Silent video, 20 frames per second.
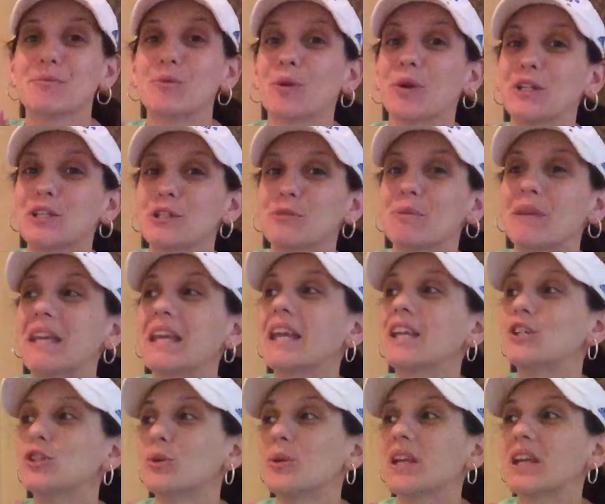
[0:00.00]
am going to be
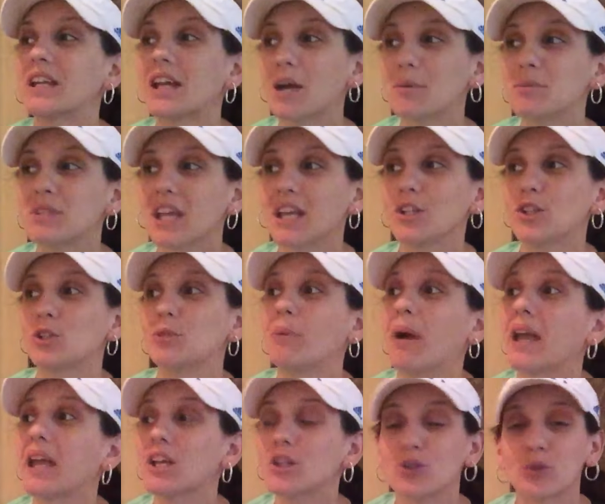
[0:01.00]
doing an update to
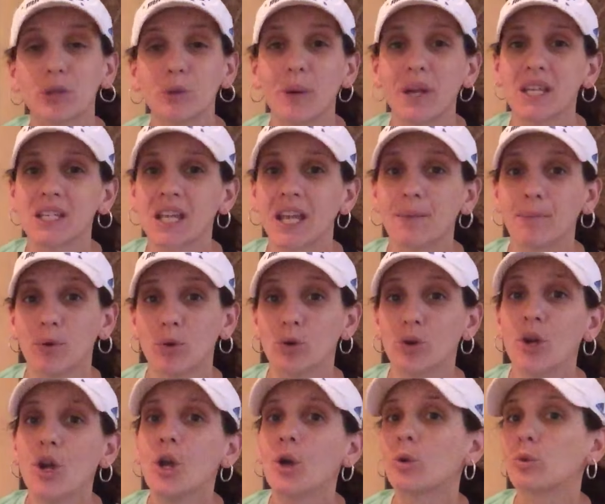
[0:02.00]
my entryway
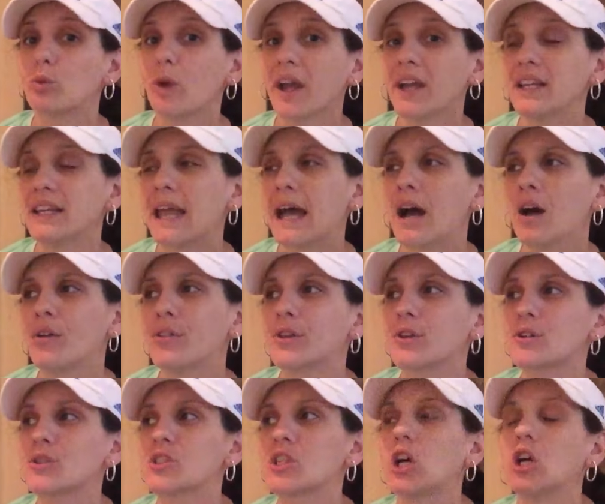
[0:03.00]
table. Right now
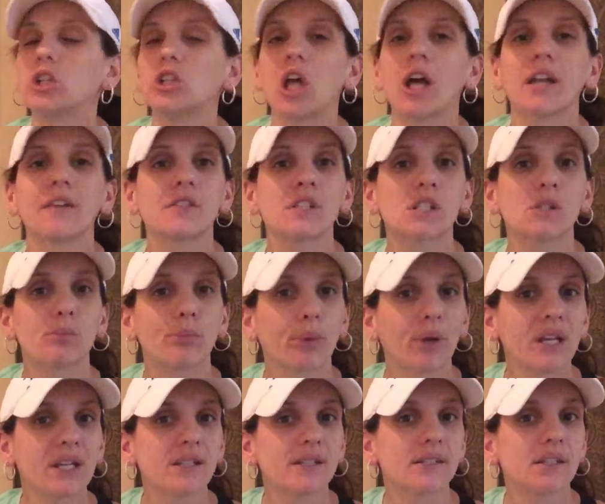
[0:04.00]
there's a lot of
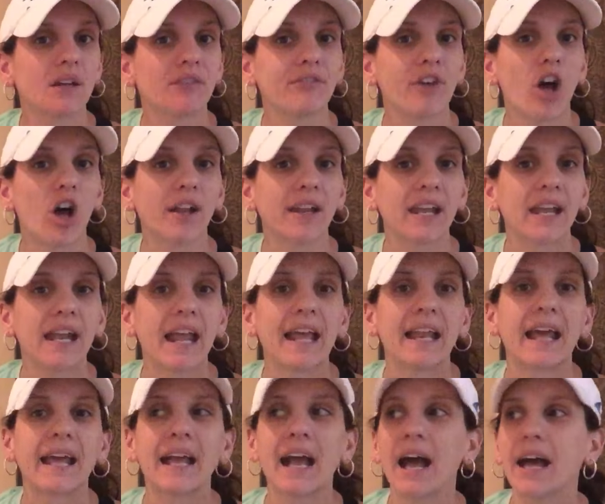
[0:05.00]
spring stuff on it
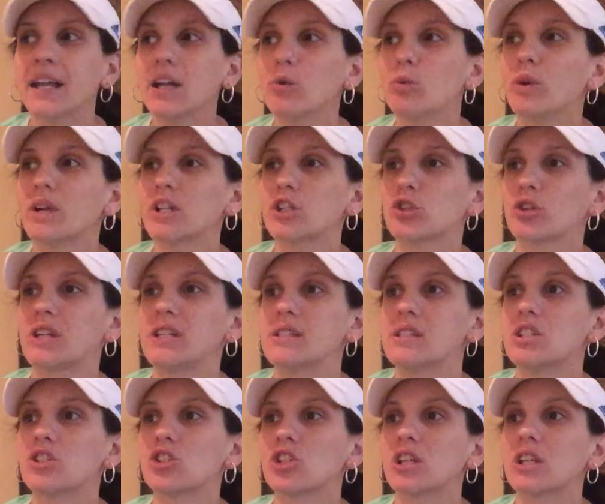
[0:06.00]
and I kind of want to
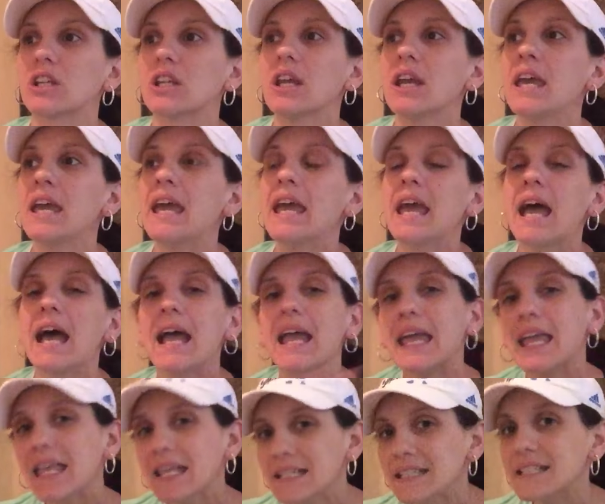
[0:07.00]
transition
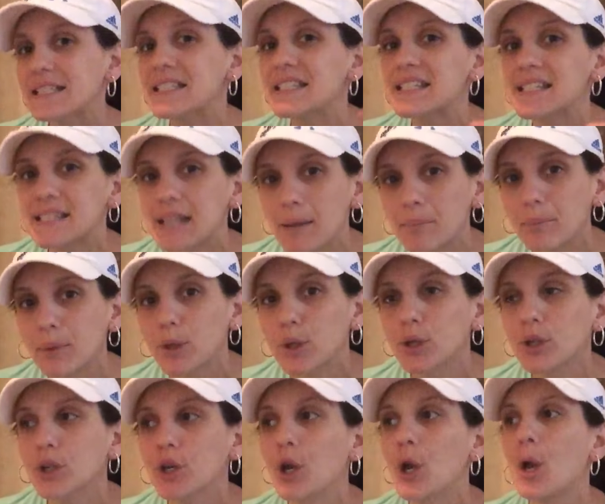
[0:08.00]
into
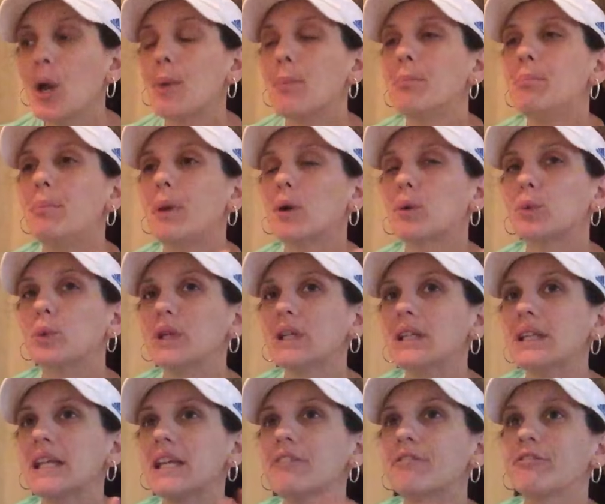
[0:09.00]
summer, but
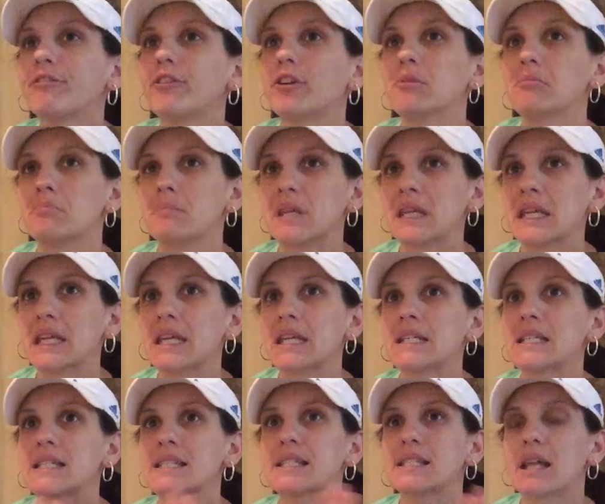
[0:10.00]
really for
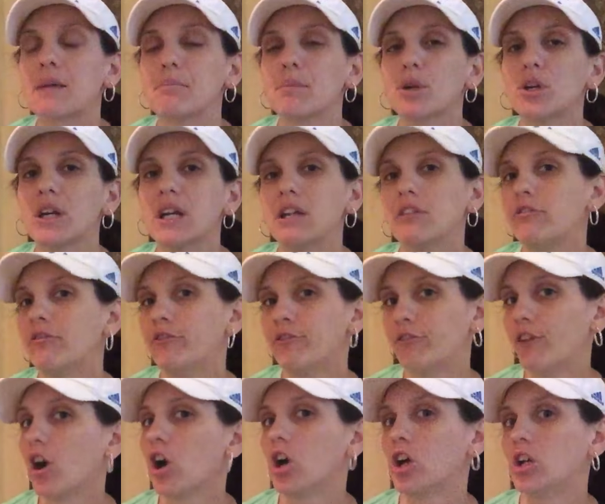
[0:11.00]
me, summer and
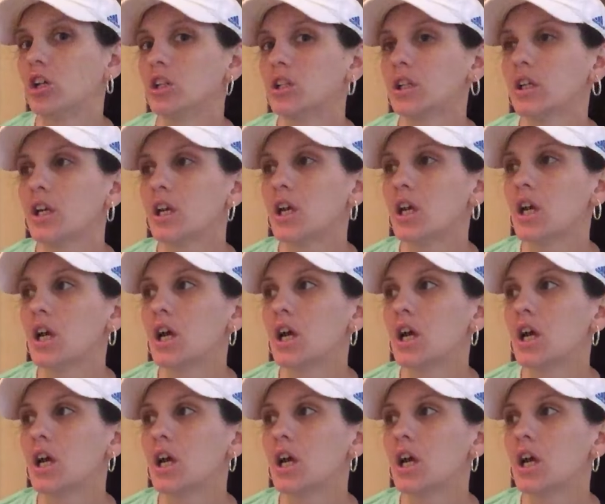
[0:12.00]
fall